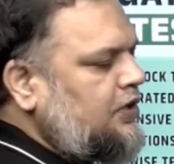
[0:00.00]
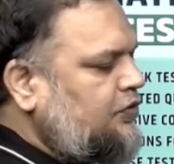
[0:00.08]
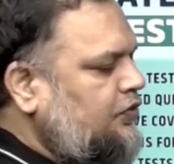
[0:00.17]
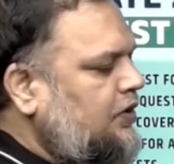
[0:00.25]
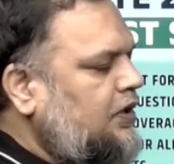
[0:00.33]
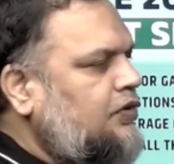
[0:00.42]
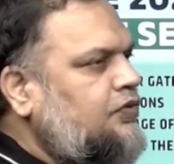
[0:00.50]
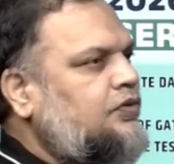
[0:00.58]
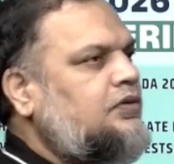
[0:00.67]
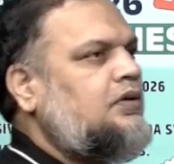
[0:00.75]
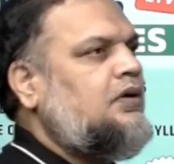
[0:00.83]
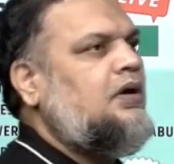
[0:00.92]
test
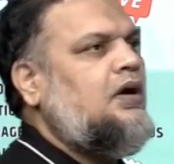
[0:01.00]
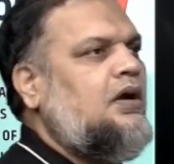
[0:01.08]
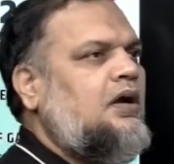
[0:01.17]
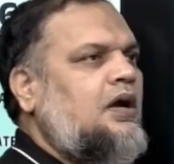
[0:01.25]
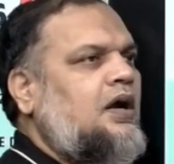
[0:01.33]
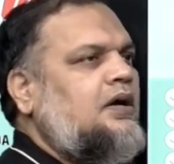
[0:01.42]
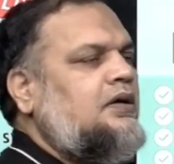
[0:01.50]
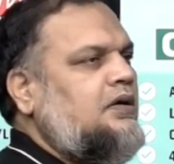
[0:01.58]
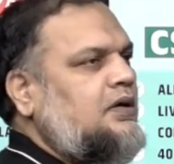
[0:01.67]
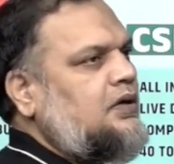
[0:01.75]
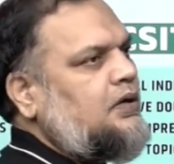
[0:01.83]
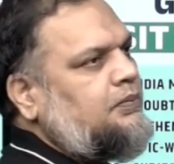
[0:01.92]
series and
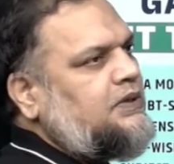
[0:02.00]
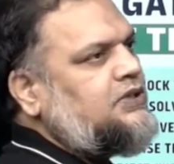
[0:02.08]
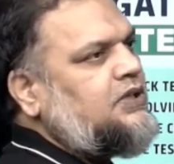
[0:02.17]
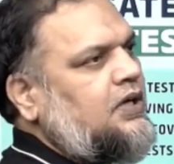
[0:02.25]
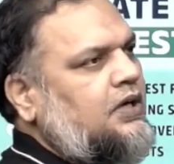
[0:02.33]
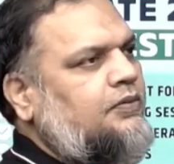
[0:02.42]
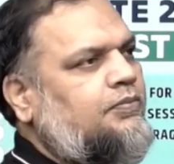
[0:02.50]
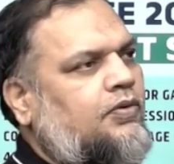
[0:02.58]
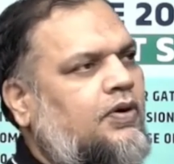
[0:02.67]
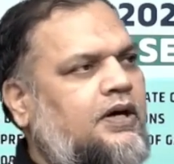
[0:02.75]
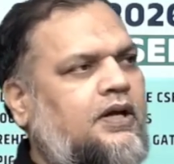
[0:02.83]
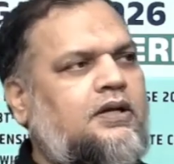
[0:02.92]
basically
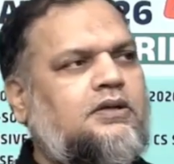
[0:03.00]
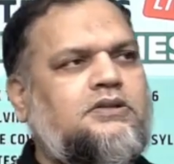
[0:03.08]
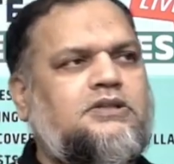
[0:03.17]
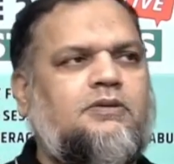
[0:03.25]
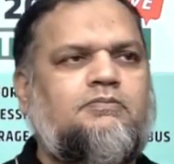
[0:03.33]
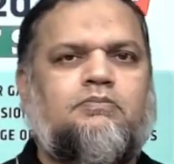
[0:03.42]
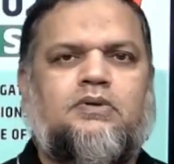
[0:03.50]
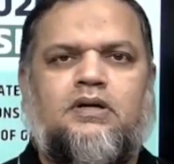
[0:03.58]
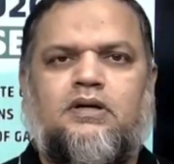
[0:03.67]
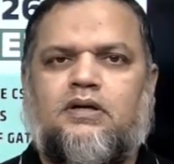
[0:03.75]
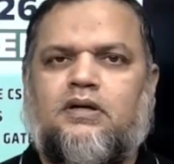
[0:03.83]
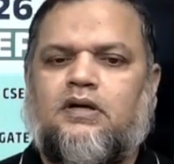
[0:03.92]
providing some
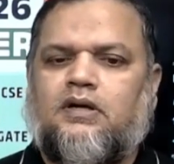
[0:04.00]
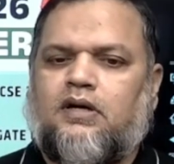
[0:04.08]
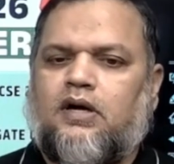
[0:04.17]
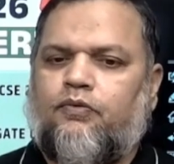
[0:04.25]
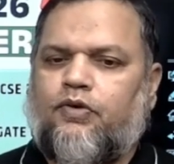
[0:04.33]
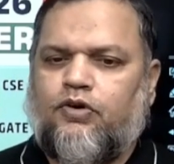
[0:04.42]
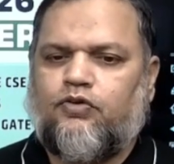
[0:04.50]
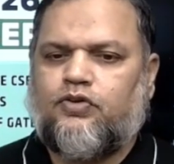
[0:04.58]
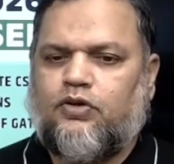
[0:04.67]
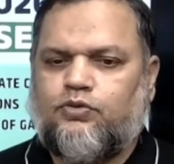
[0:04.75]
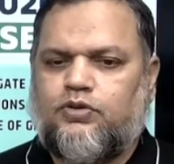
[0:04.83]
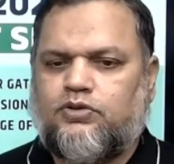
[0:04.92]
video
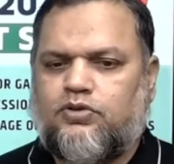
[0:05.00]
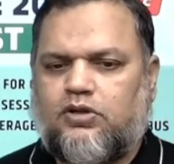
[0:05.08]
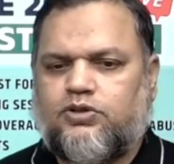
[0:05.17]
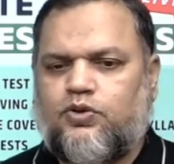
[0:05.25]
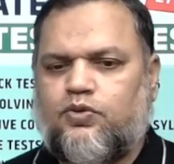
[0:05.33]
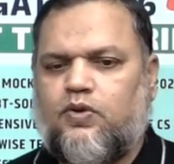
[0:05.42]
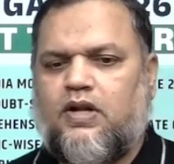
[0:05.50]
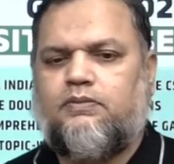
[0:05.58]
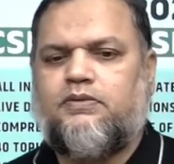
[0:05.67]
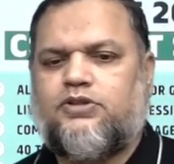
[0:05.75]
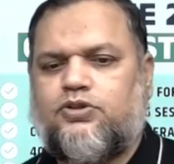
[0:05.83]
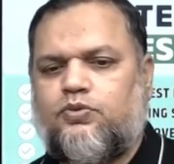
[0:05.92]
solutions also to
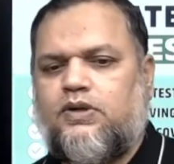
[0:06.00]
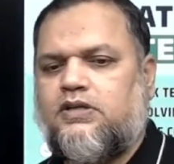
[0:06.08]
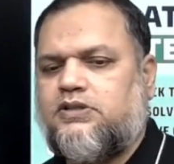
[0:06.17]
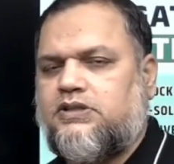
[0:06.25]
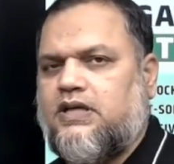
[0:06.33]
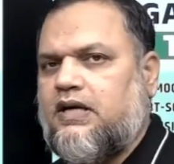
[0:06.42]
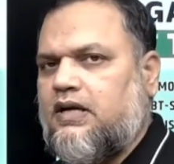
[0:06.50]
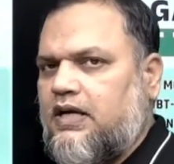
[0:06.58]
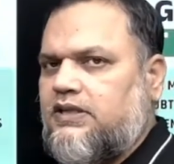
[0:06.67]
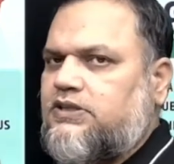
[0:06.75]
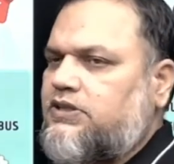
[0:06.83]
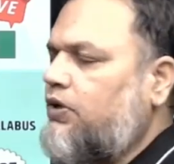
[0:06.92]
help the students
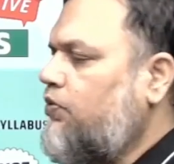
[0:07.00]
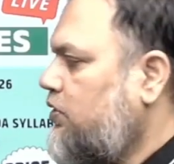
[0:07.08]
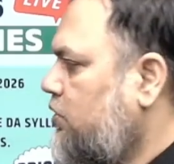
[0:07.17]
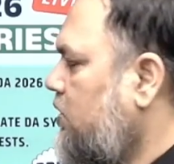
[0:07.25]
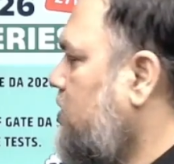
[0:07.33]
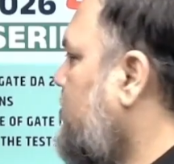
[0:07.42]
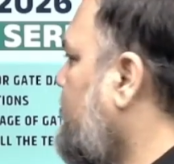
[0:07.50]
analyze the questions